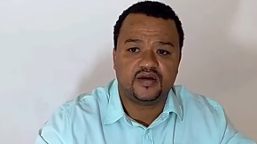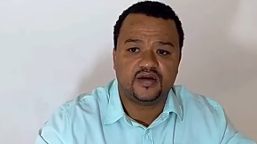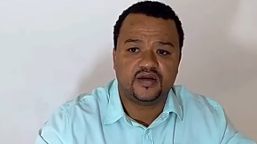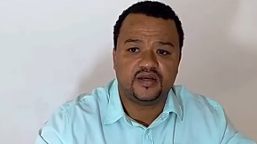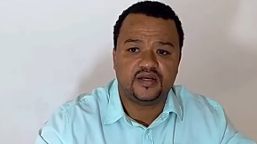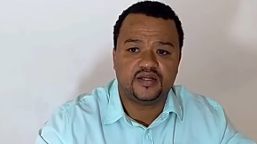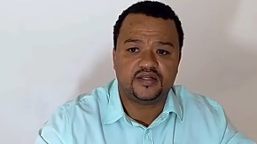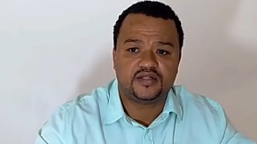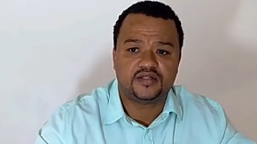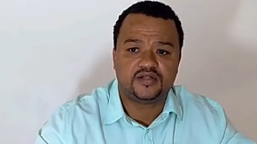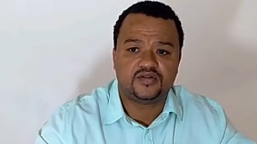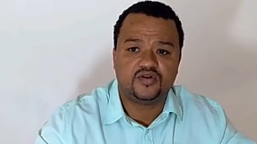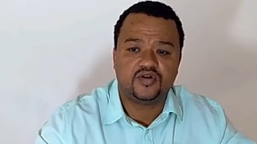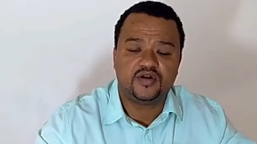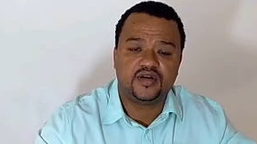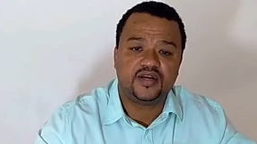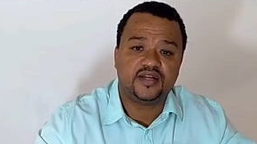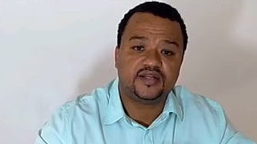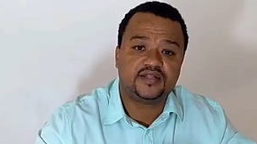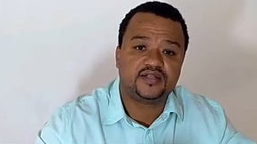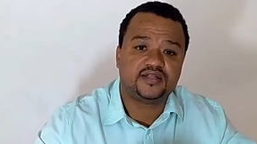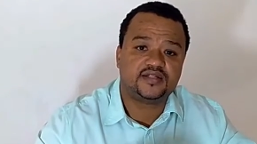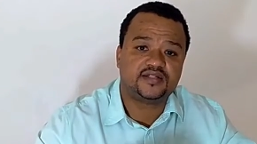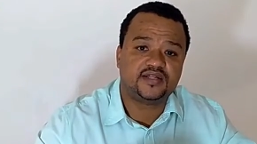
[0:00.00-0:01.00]
is not
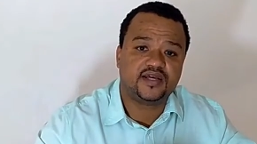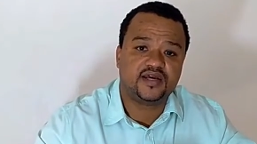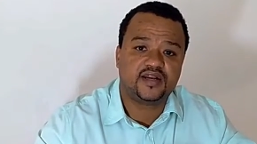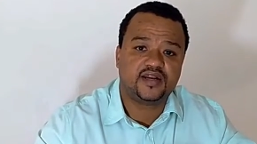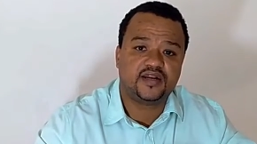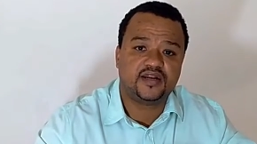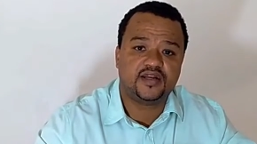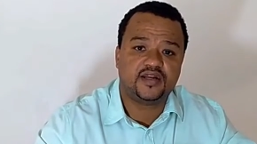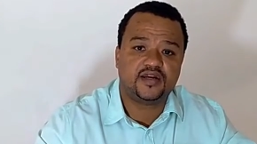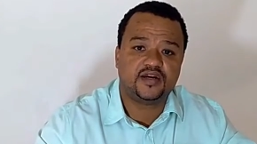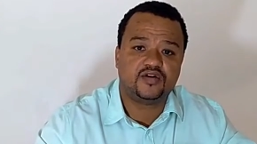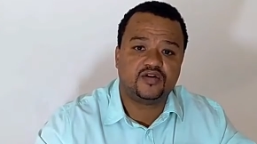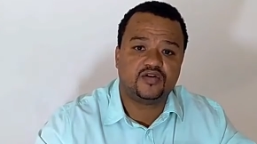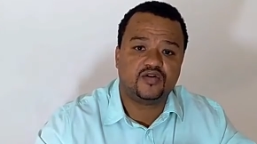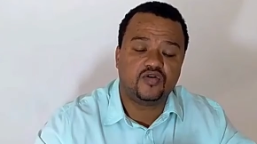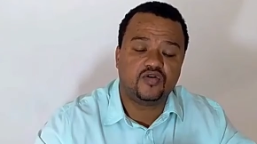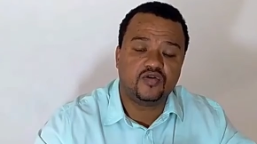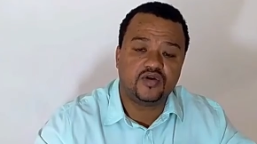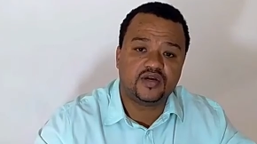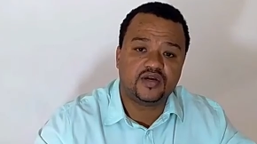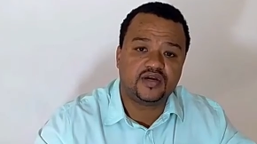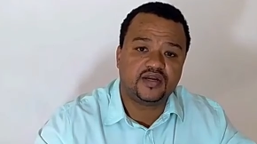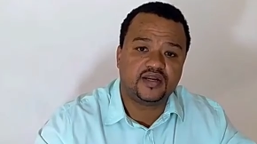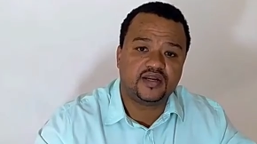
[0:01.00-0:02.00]
necessarily
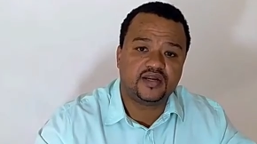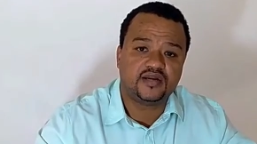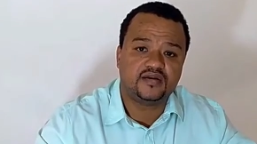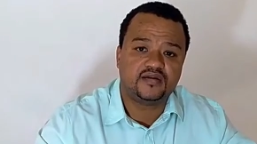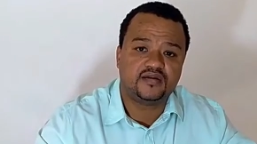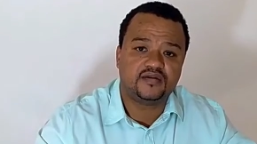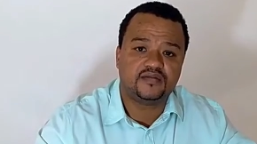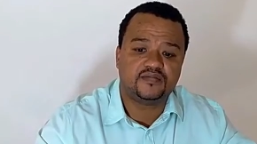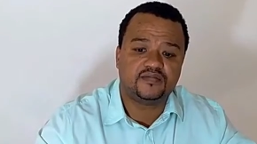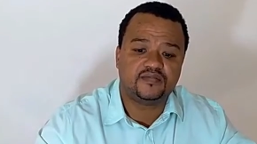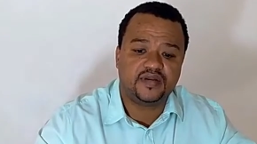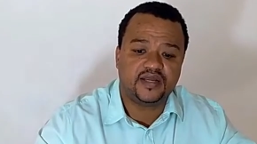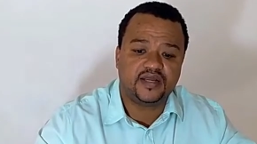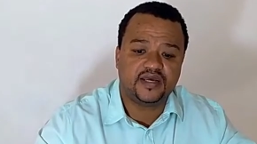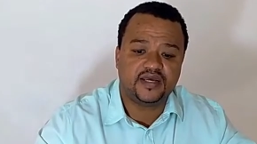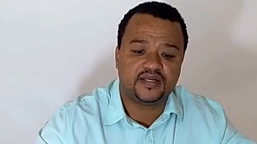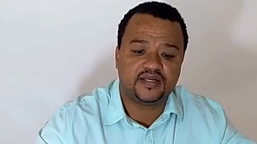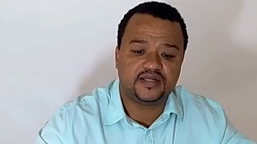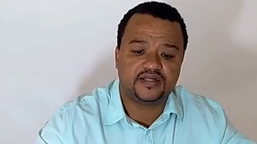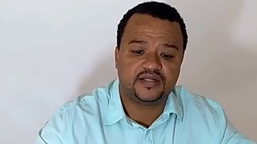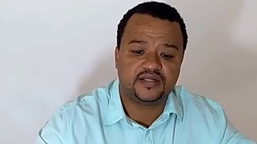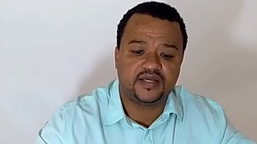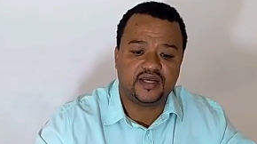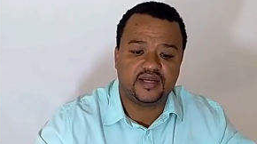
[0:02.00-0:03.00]
concrete
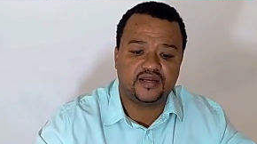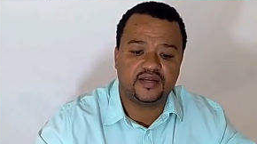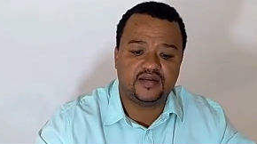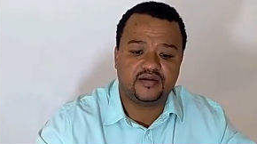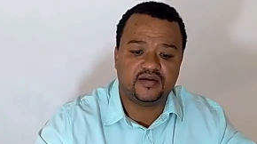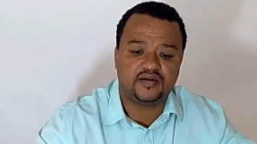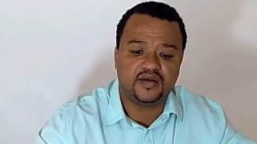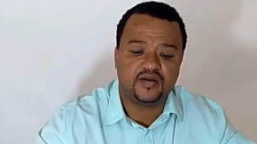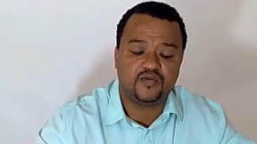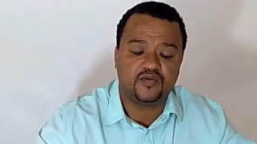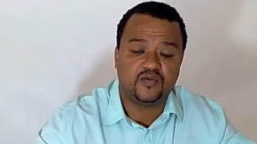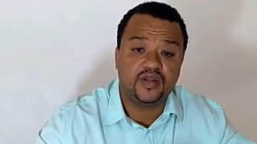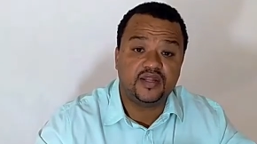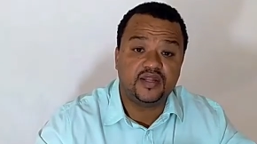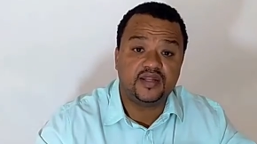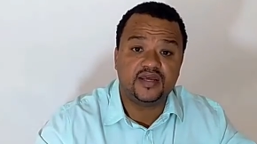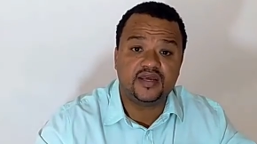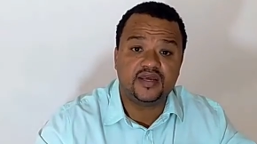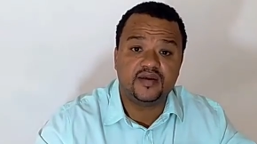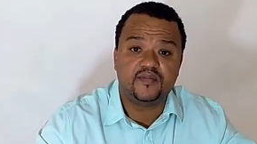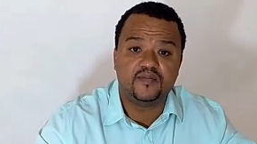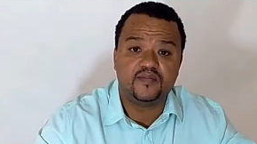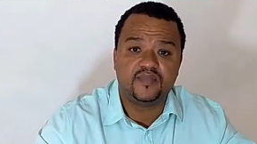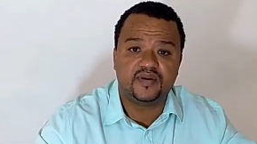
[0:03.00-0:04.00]
plans, and when they
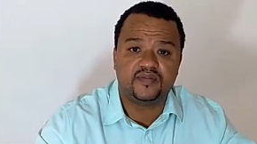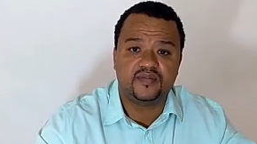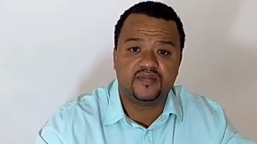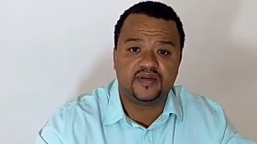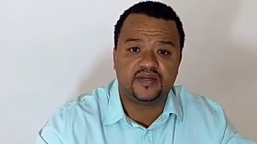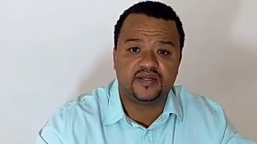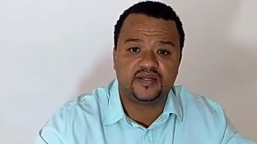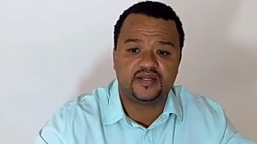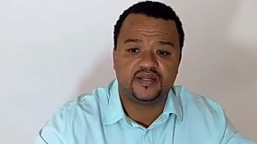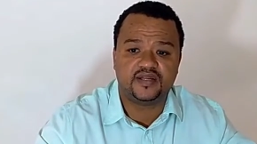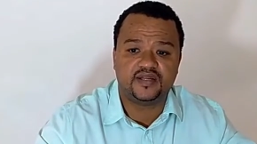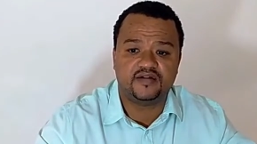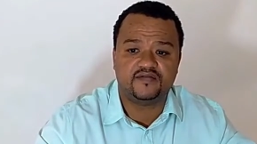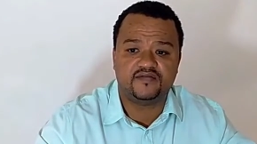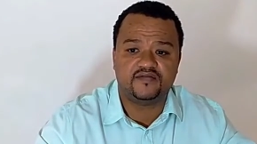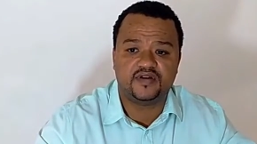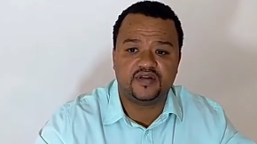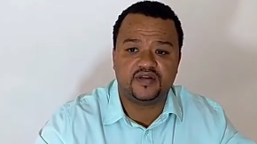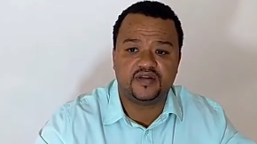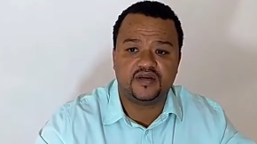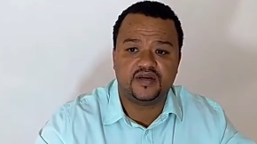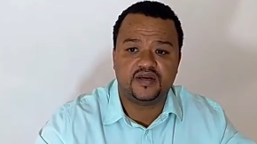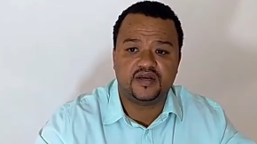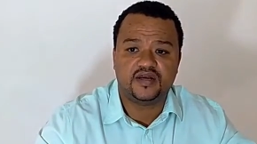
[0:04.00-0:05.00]
implement it,
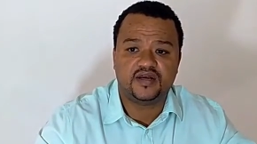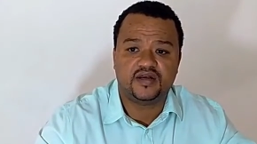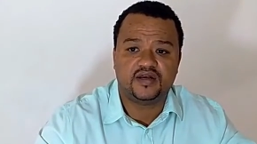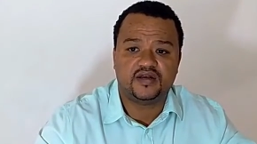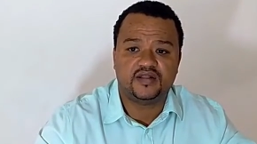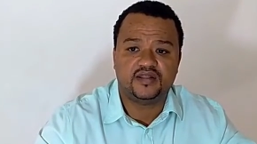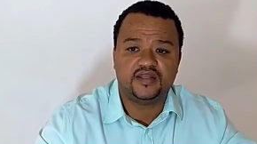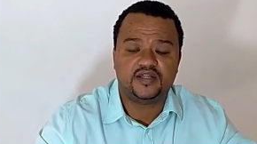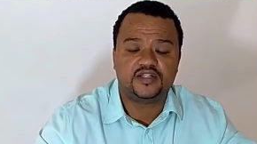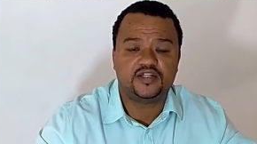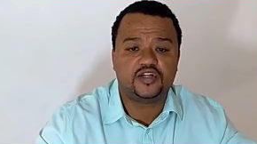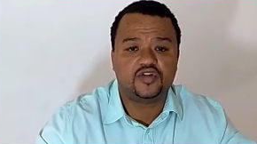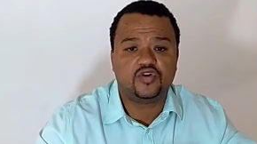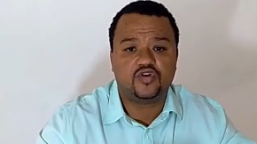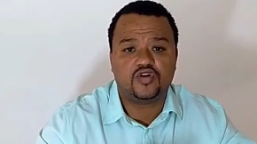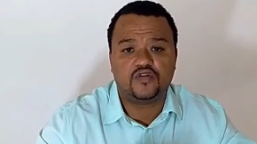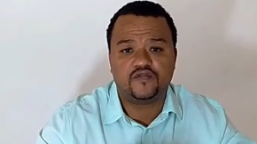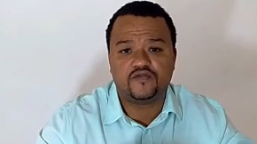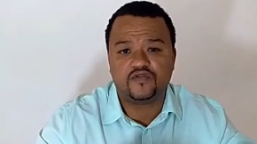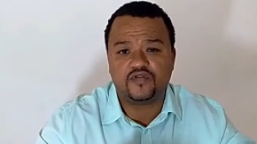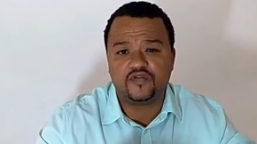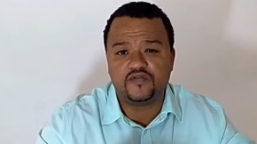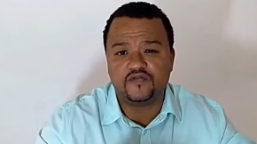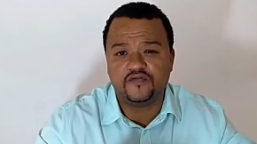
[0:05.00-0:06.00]
even there's a lot
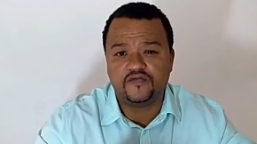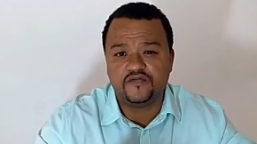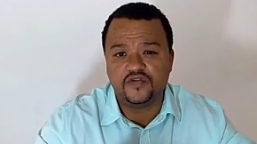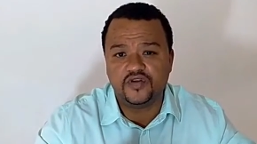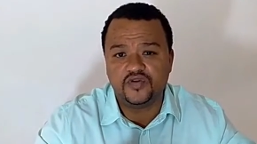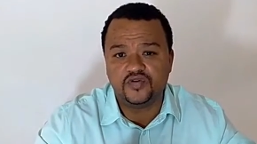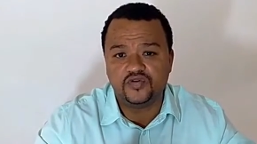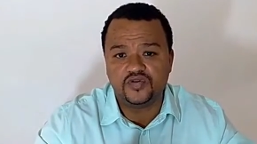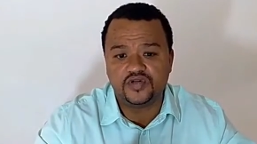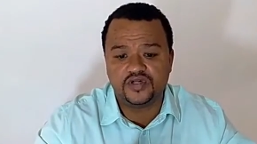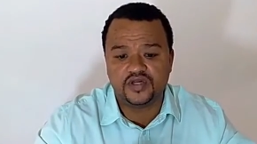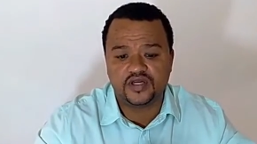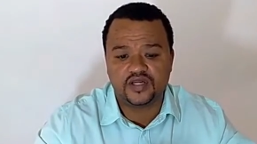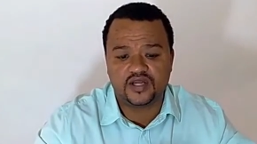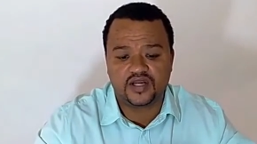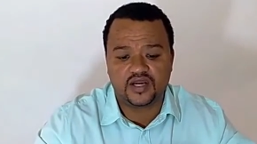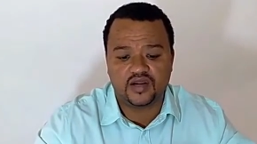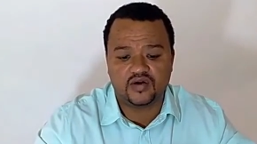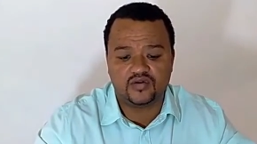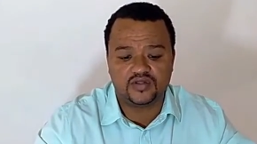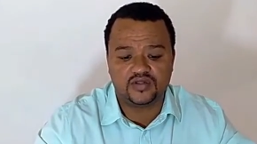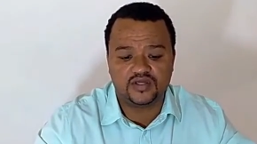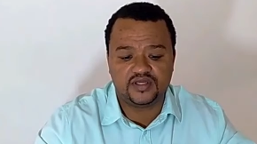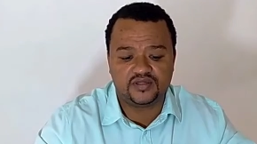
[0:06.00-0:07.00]
of confusion
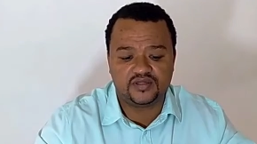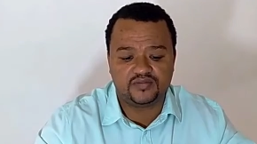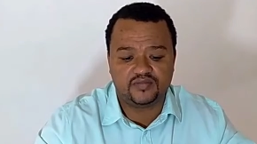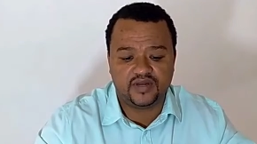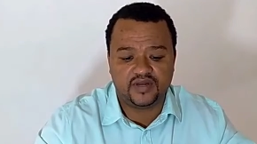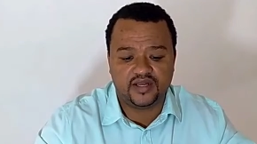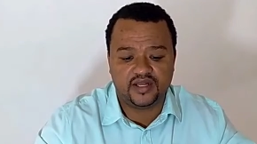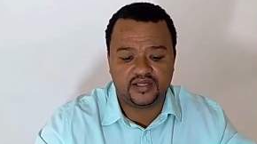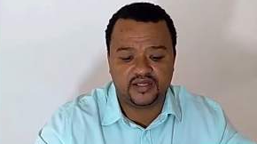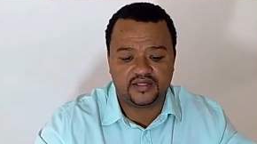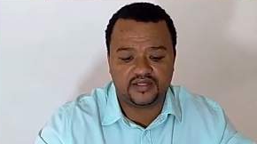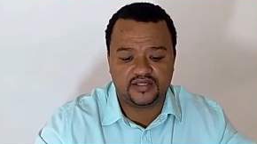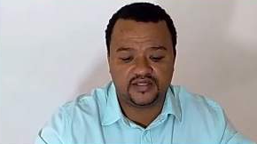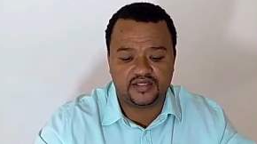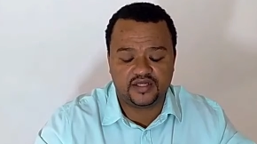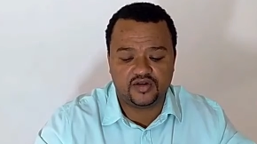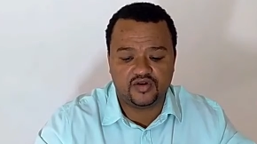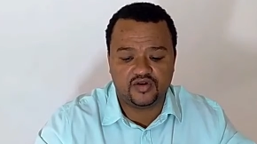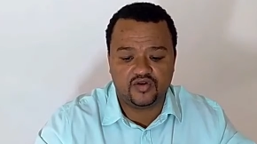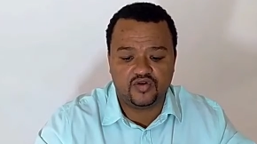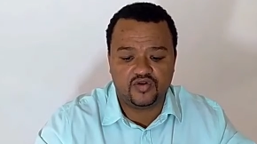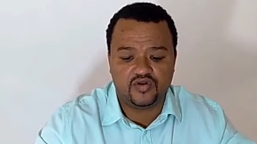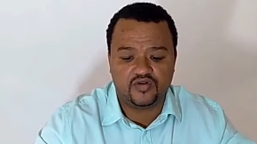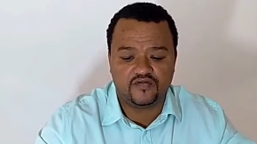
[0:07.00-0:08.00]
around these plans. There's
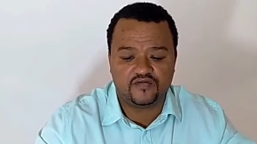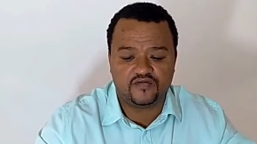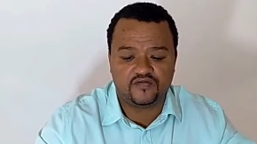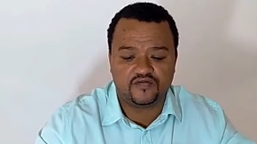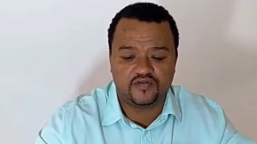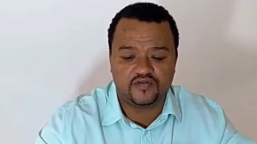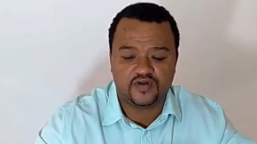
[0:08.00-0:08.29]
a lot of